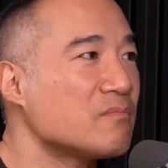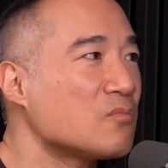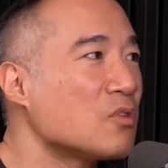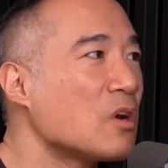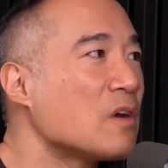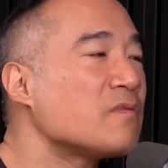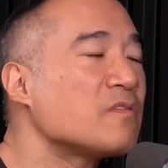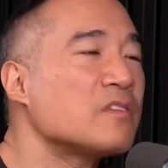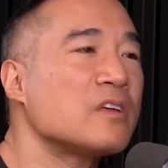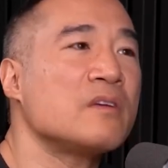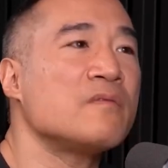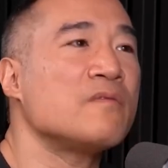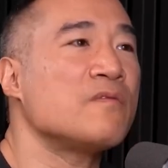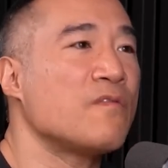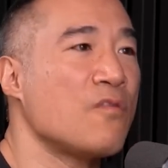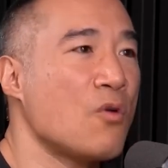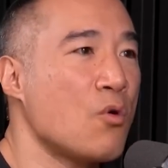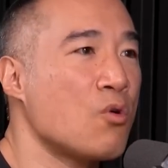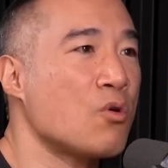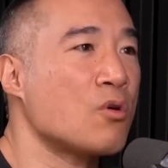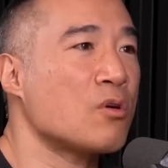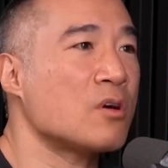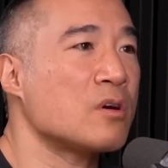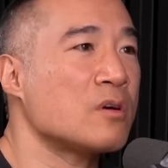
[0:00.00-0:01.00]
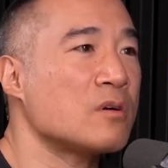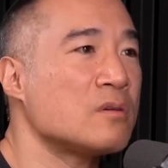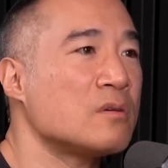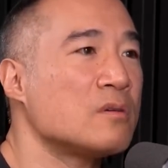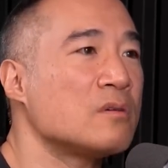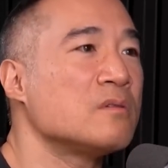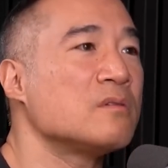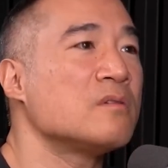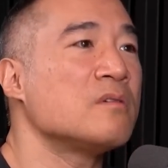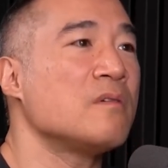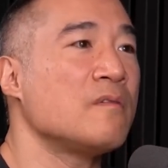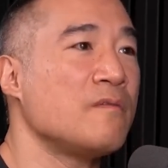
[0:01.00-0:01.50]
roughly
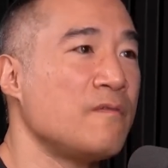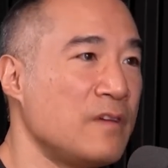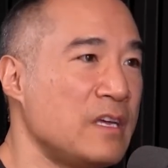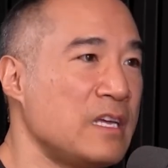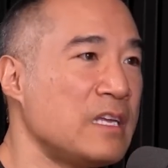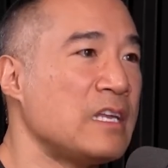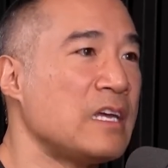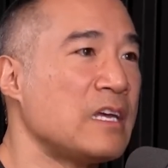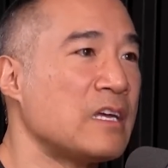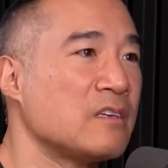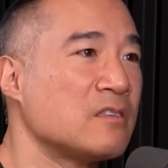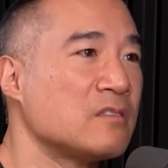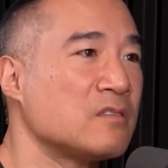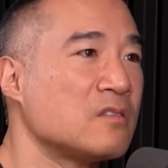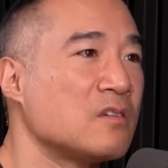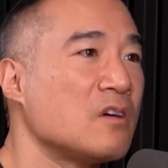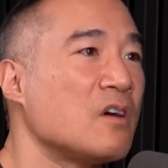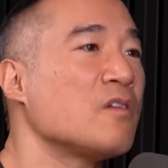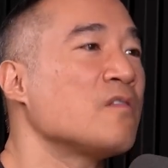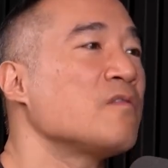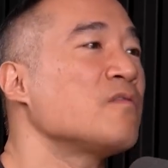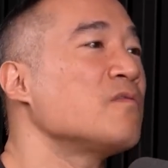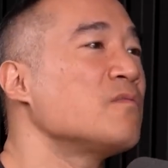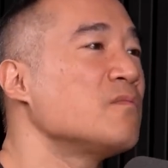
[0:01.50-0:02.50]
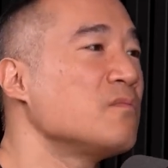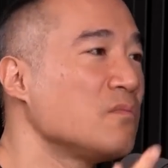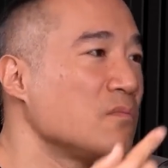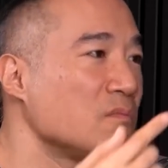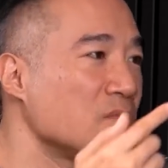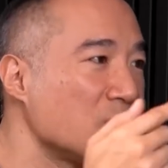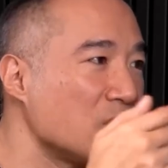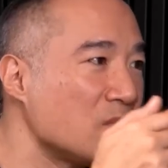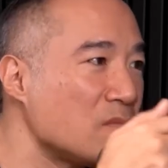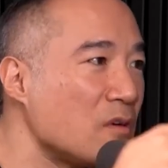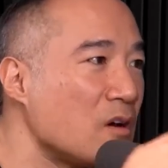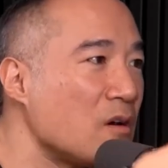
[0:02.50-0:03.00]
four feedings of
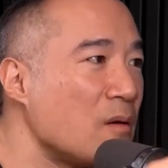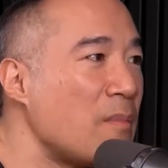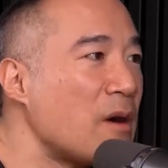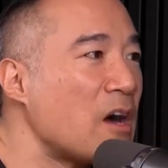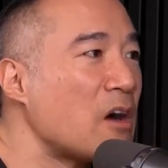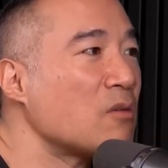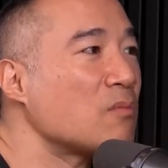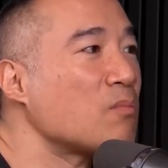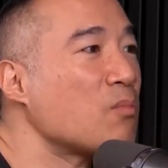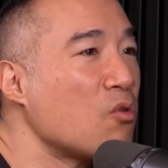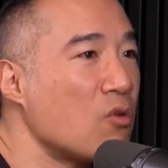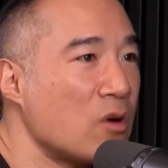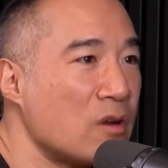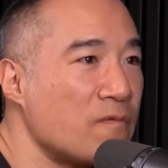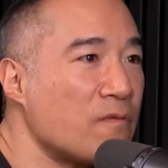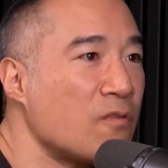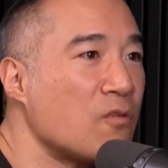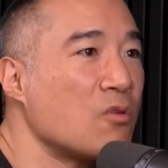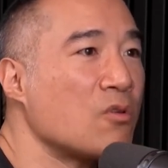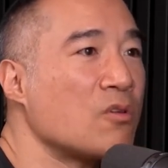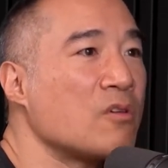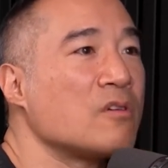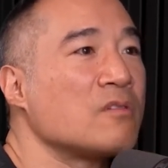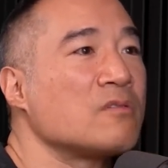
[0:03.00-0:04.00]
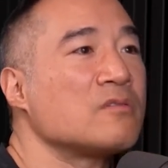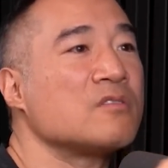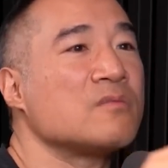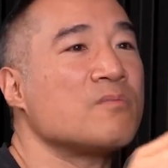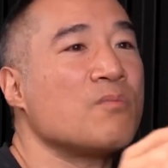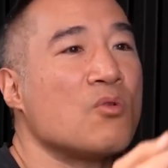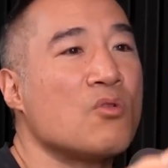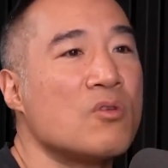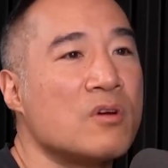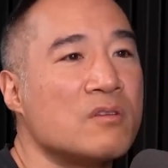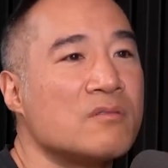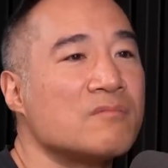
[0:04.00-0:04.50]
about zero point four
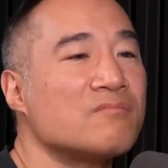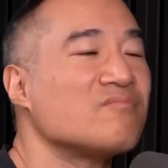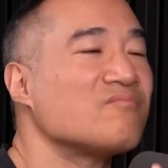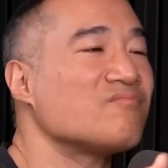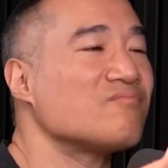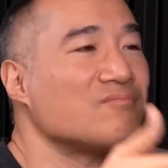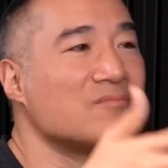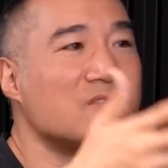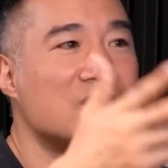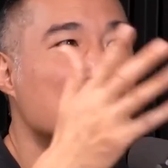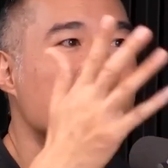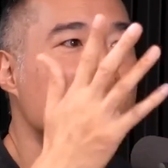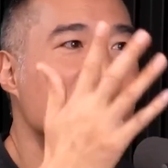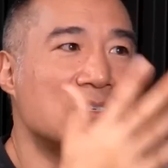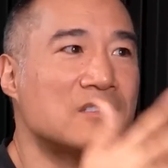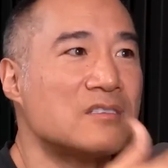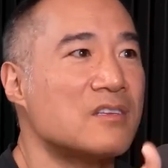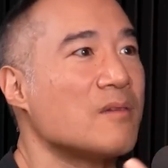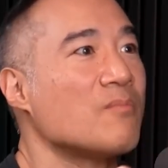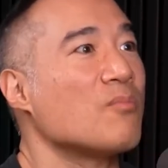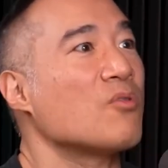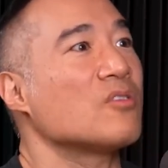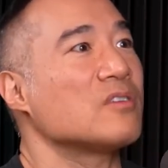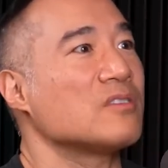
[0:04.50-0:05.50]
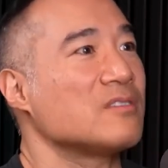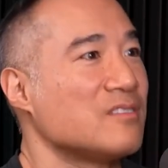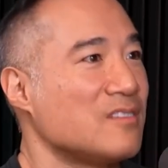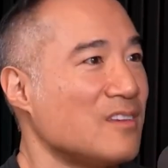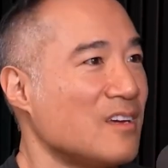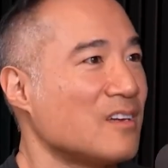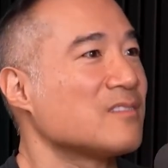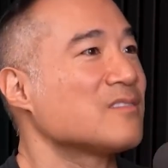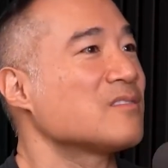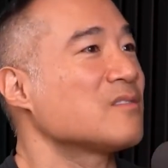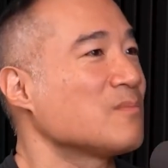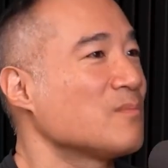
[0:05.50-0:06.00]
to zero point
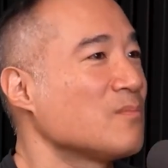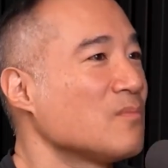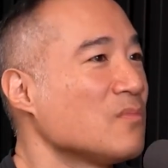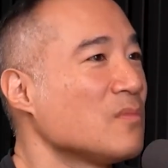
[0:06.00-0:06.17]
six